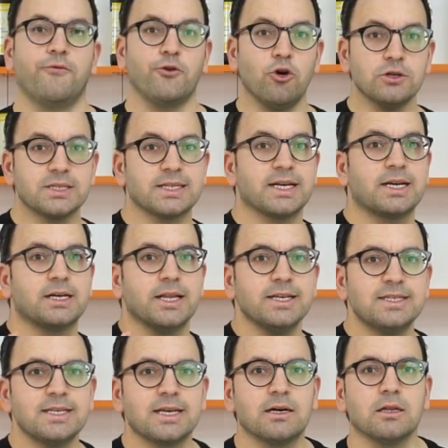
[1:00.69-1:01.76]
Of course, the
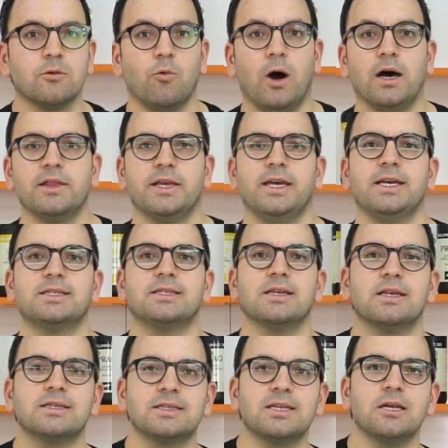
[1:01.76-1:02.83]
classical one is
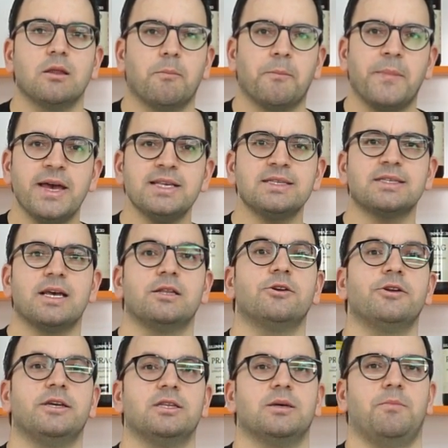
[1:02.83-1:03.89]
still
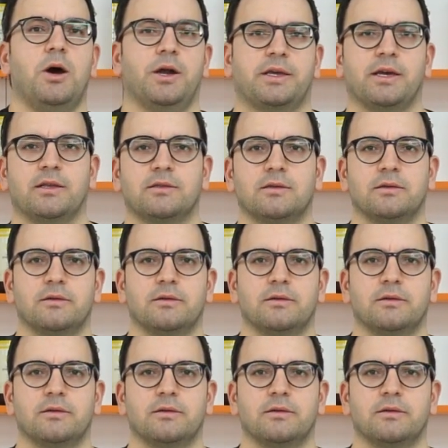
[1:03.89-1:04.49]
bestseller in the market.